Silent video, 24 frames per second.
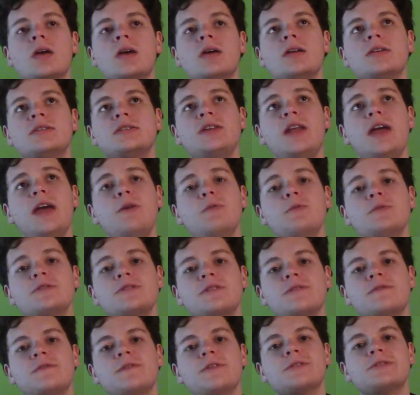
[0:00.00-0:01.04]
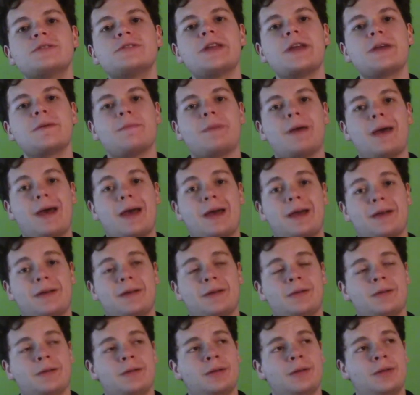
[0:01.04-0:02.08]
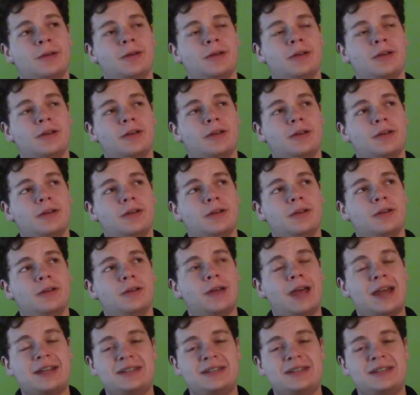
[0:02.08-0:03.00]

Today was the first day back at